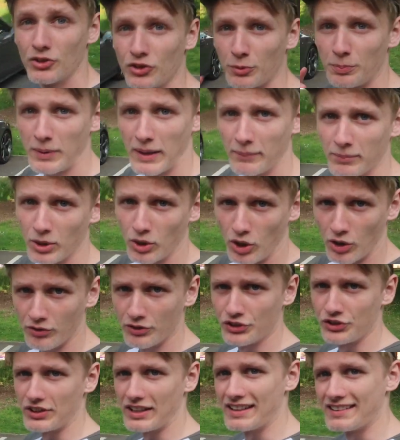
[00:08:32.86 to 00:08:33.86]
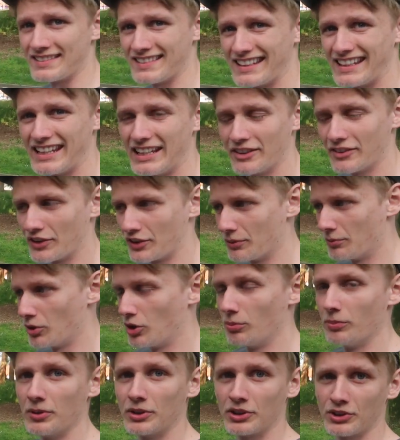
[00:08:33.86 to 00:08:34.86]
so pablo obviously isn't here at the
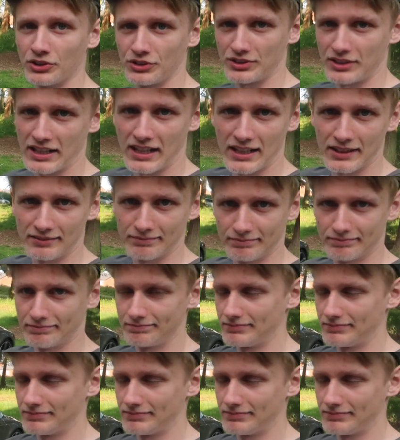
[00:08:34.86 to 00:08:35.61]
moment because he can't